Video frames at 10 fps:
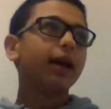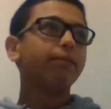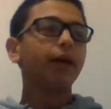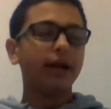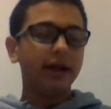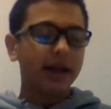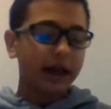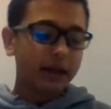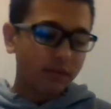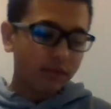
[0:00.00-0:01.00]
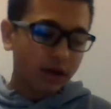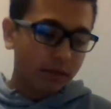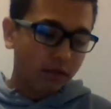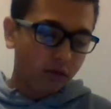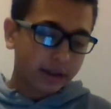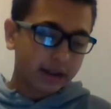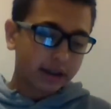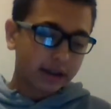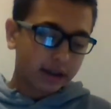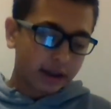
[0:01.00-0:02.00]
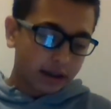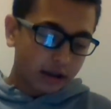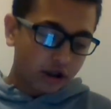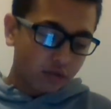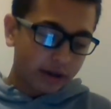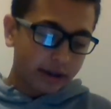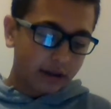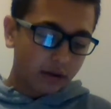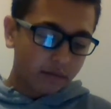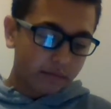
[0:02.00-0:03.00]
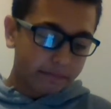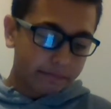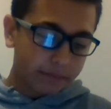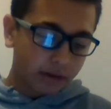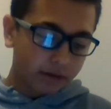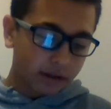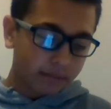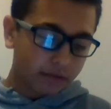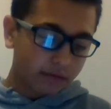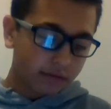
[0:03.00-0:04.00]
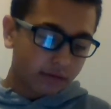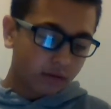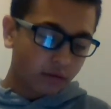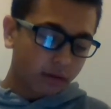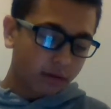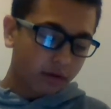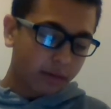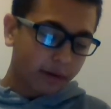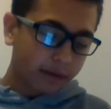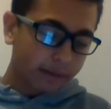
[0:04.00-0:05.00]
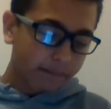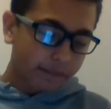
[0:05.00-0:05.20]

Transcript: But it had some great performances, and the story, you know, build up to cool moment.